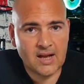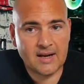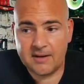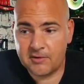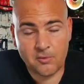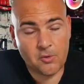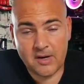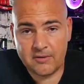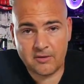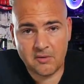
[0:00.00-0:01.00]
And literally all you
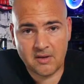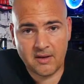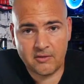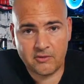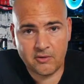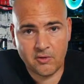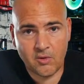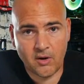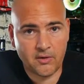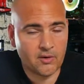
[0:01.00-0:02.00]
need to do is
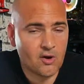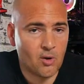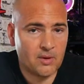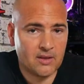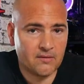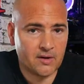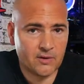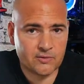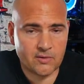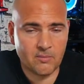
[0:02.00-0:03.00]
to either copy the
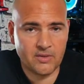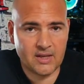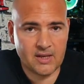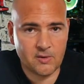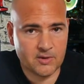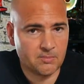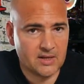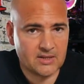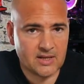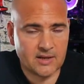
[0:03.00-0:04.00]
files from the
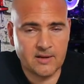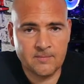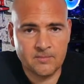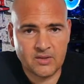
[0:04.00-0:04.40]
USB stick